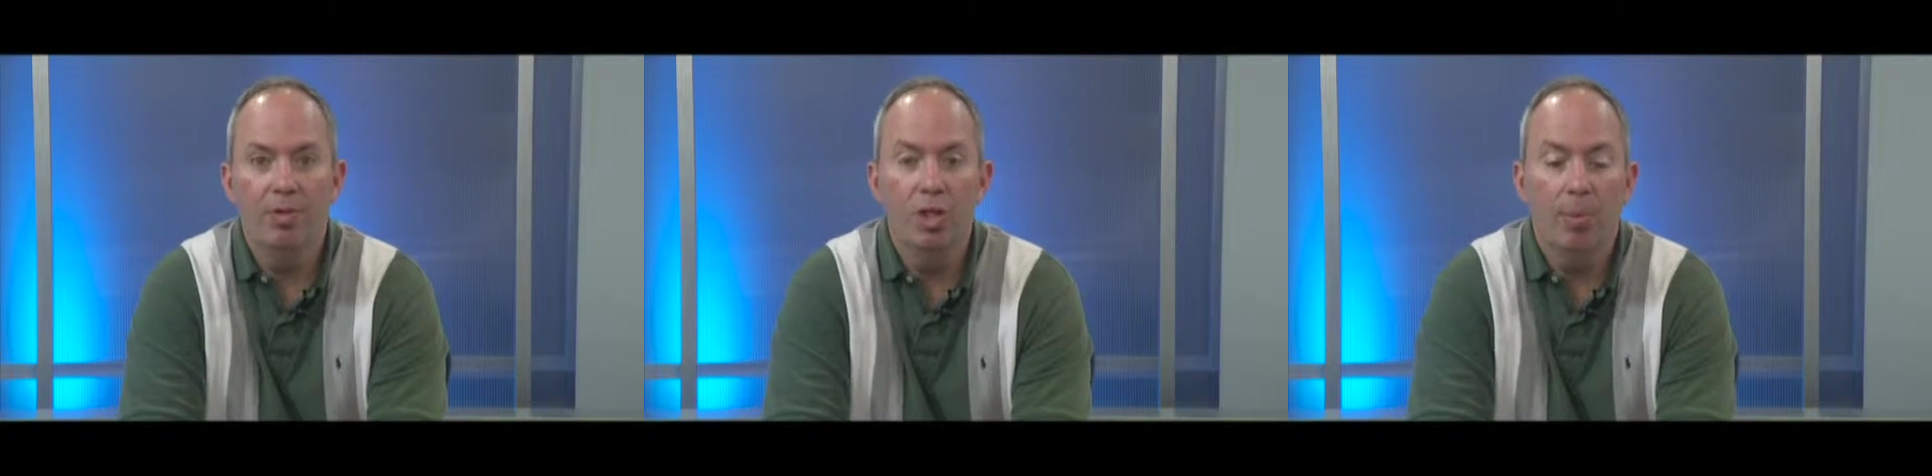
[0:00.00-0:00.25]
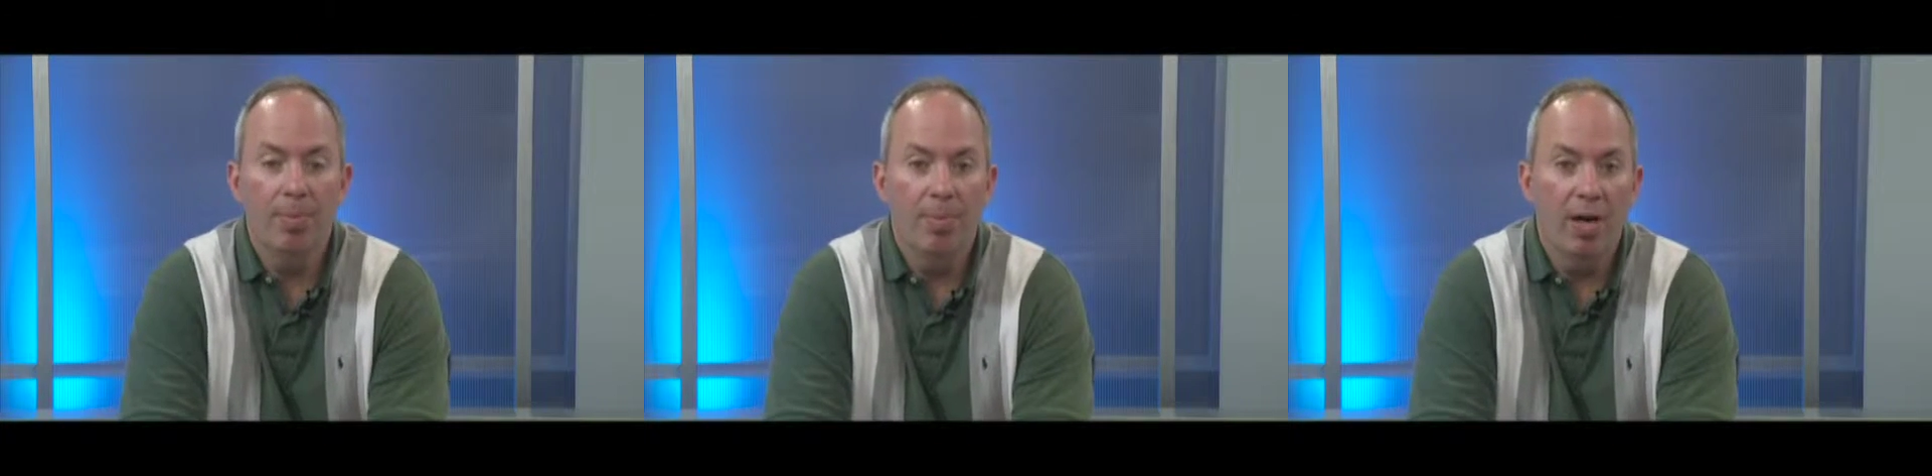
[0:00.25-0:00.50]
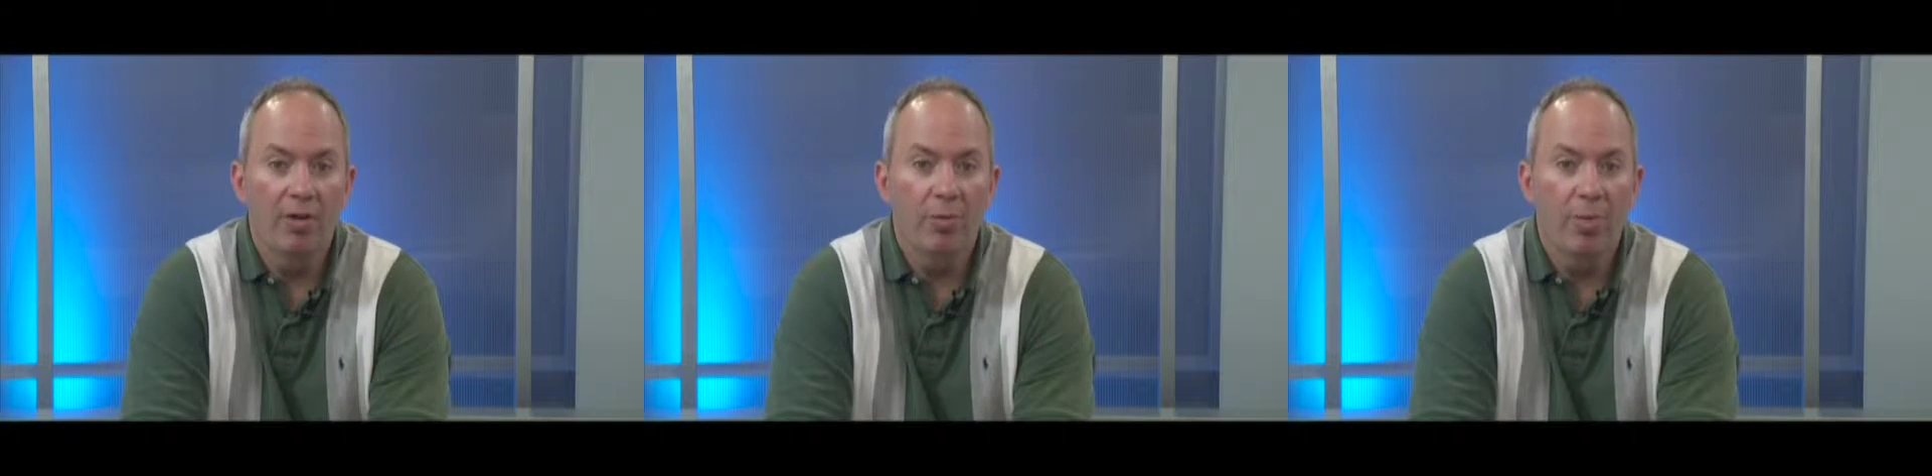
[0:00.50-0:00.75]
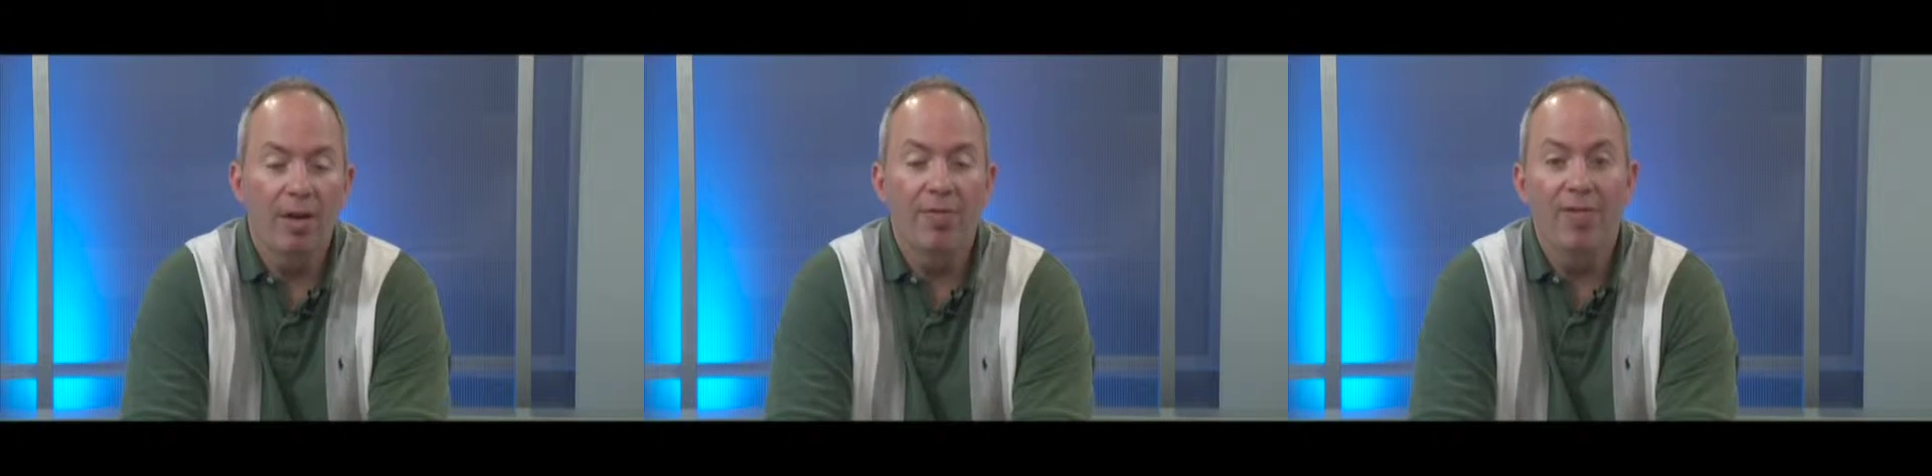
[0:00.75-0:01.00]
Shelby Parks
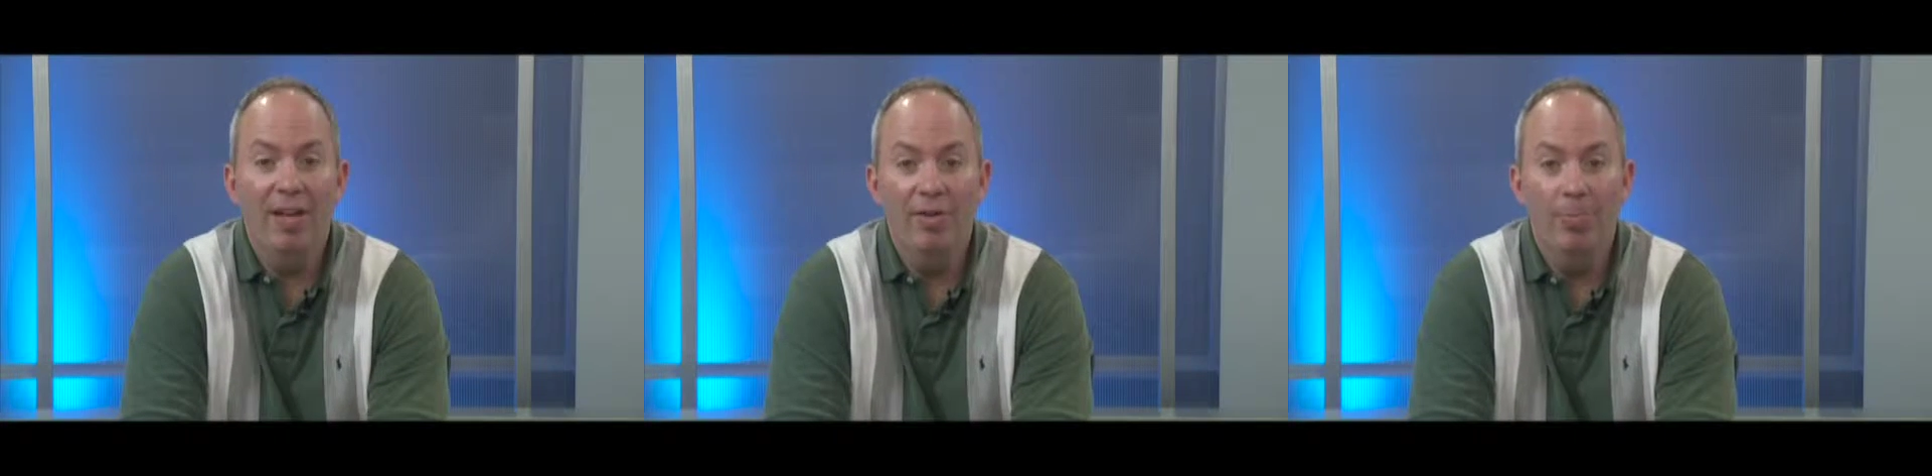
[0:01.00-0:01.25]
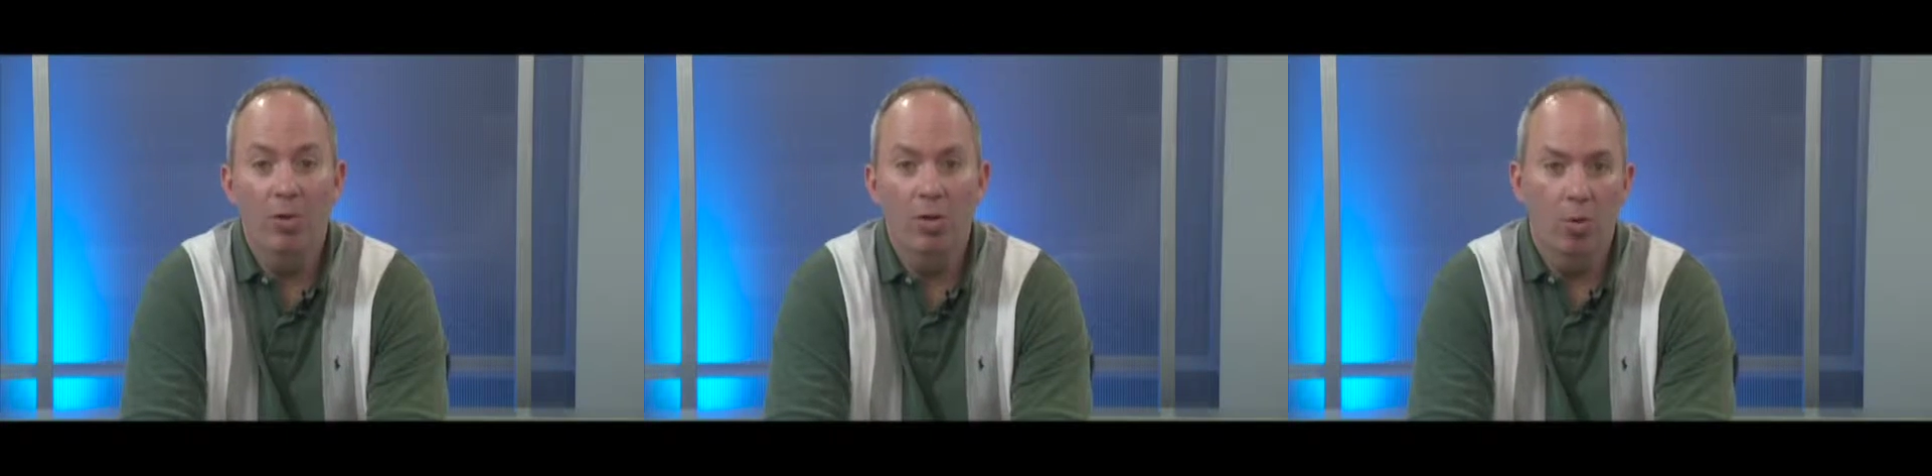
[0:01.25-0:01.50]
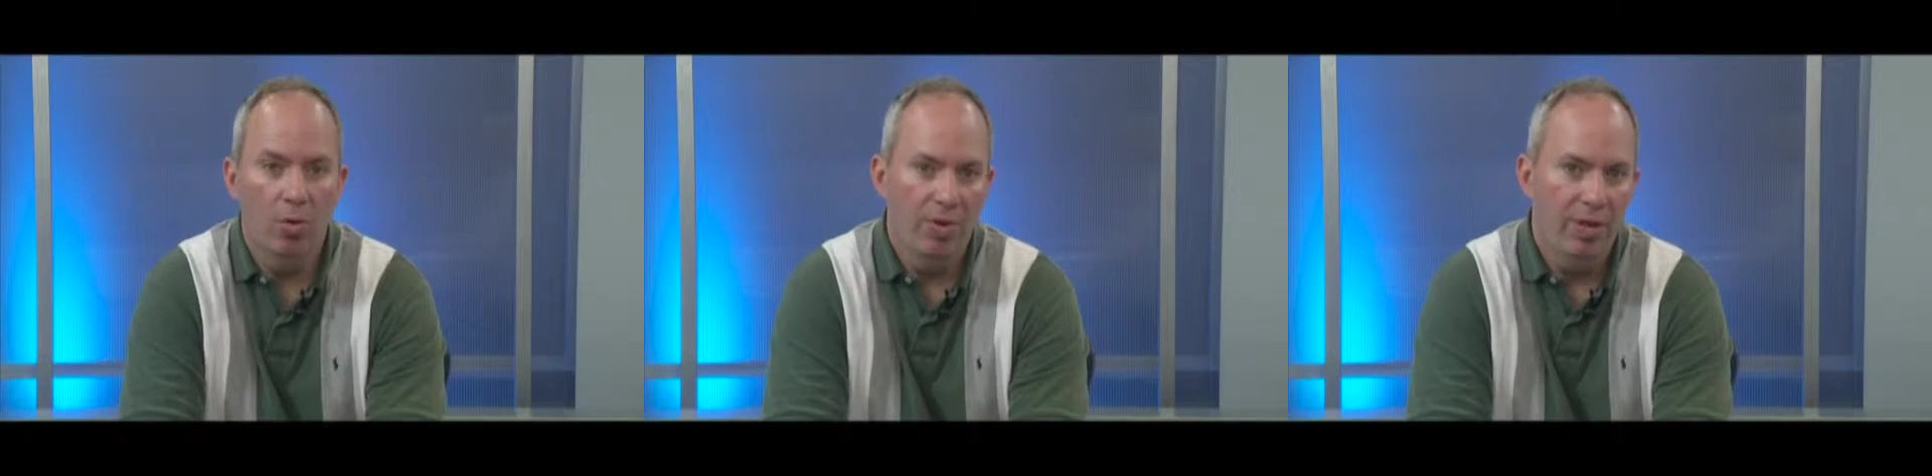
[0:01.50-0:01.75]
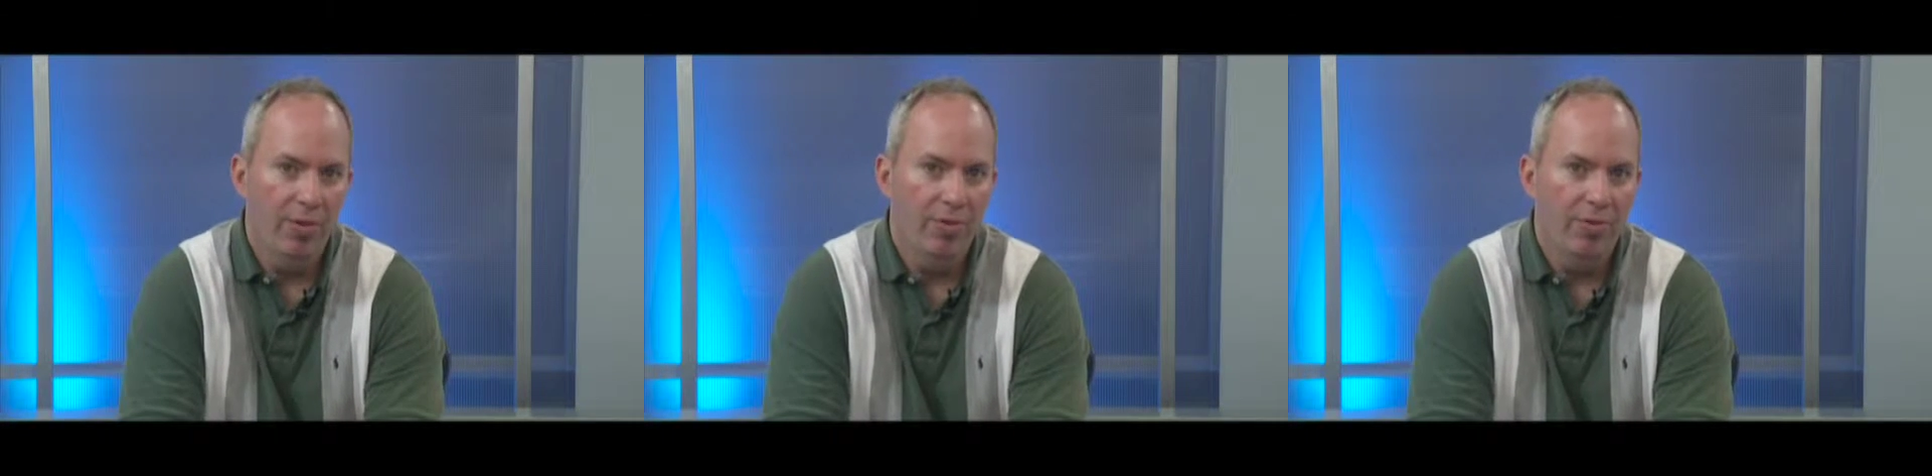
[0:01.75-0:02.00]
and Rec Facebook or the
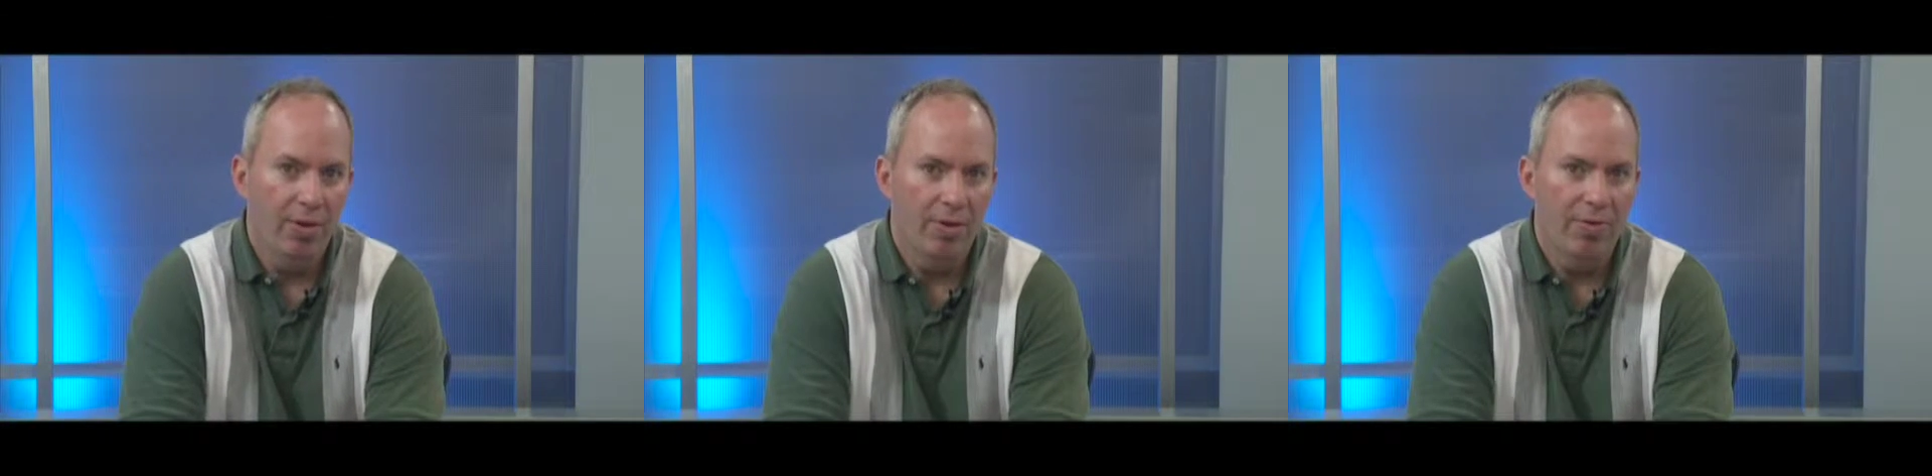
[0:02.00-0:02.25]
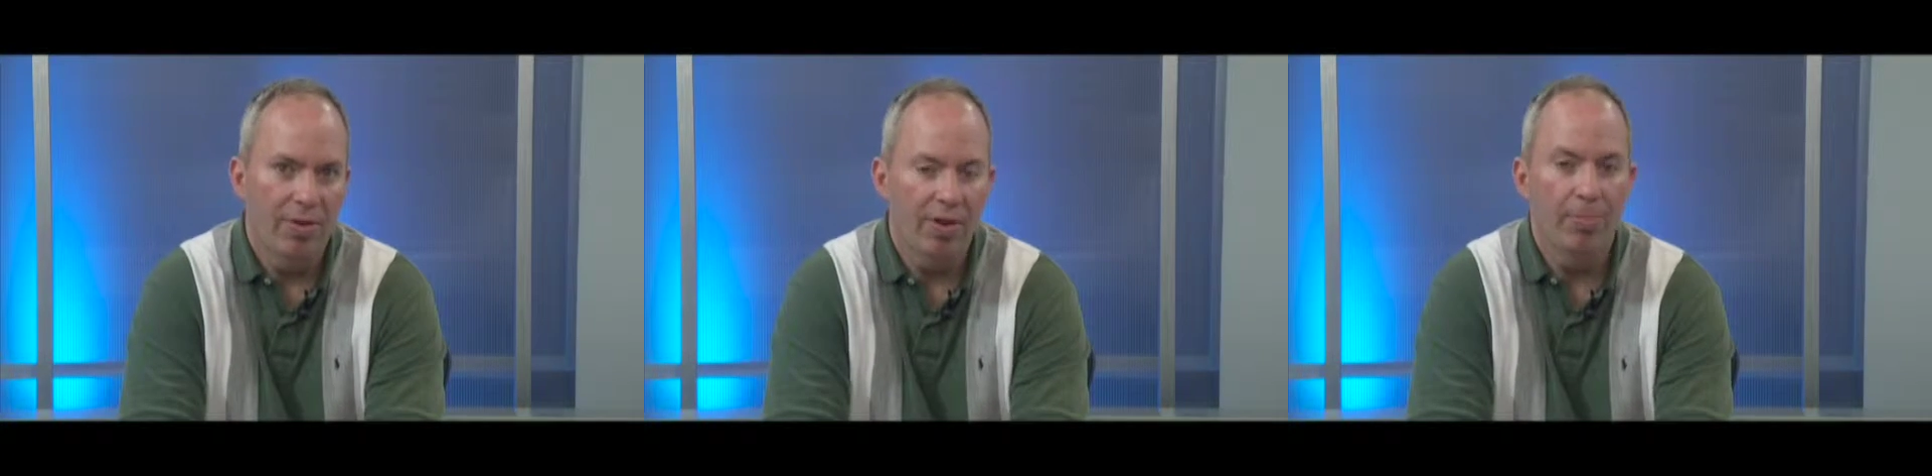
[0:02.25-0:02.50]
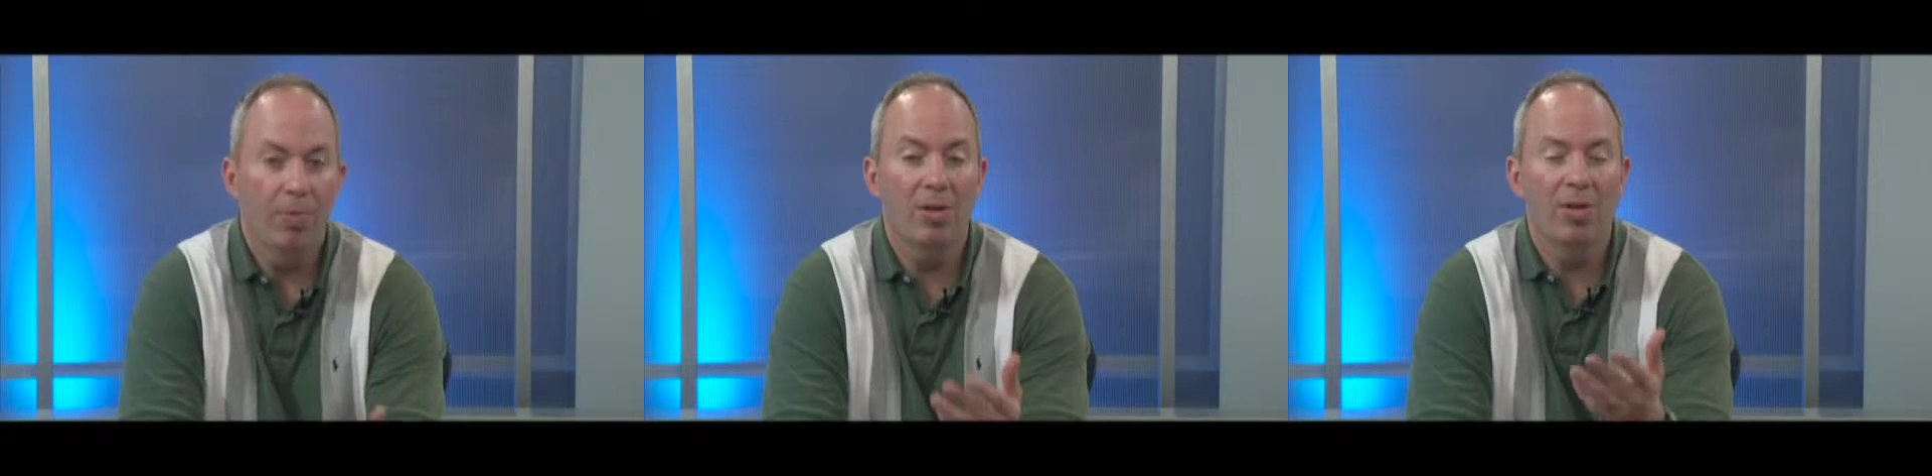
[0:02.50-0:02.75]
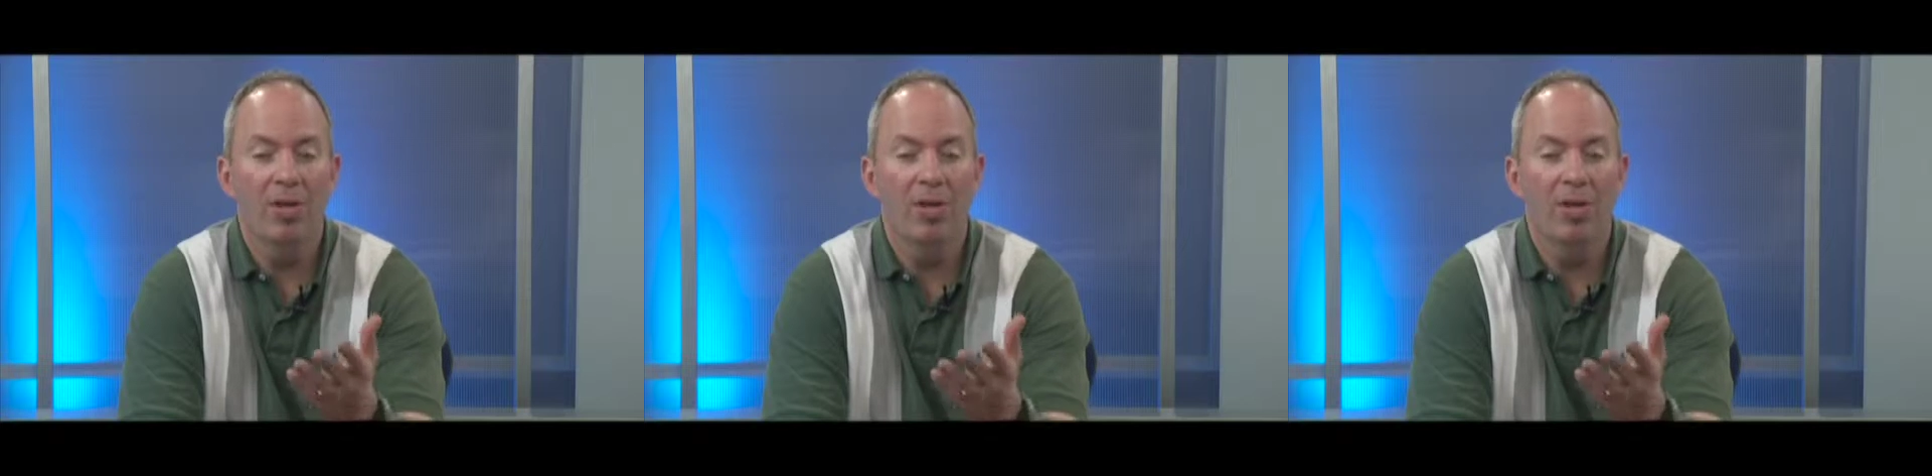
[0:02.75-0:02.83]
Nature Center's Facebook,